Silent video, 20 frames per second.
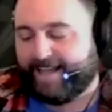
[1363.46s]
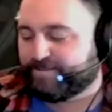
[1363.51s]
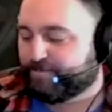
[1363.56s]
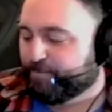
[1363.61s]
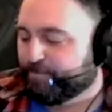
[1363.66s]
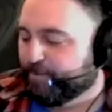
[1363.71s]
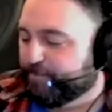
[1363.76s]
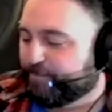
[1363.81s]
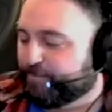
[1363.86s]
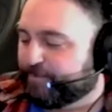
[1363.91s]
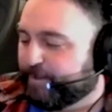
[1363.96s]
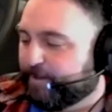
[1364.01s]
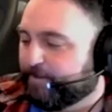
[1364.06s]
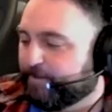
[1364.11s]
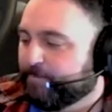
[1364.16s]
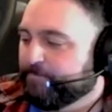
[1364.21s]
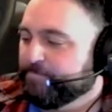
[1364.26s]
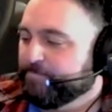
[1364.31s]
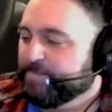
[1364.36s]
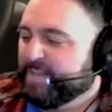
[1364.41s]
roof, though.
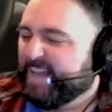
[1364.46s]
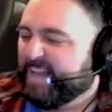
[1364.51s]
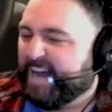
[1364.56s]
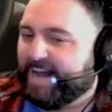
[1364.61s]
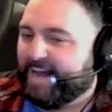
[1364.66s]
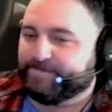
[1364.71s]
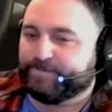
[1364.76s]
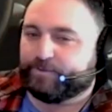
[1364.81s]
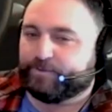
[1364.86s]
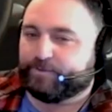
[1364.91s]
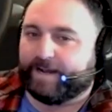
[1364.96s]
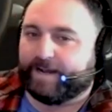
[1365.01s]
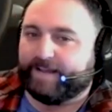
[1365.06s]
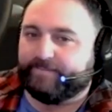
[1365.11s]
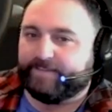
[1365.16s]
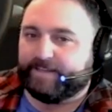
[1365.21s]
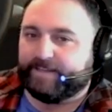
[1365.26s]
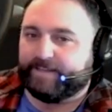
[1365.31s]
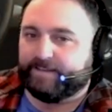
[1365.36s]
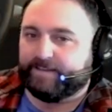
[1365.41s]

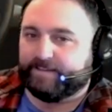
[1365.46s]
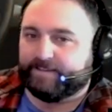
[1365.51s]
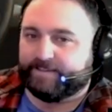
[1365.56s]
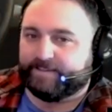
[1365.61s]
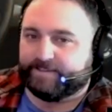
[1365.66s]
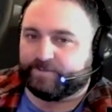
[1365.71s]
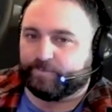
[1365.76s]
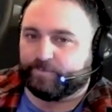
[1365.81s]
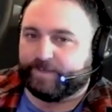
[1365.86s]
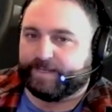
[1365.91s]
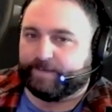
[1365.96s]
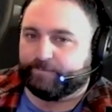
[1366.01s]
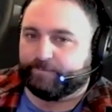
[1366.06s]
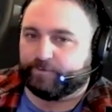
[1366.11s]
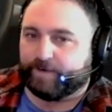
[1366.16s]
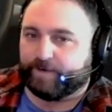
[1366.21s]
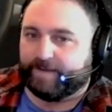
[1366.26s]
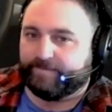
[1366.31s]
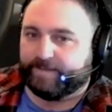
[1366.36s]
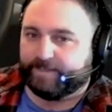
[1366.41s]
This week, I'm driving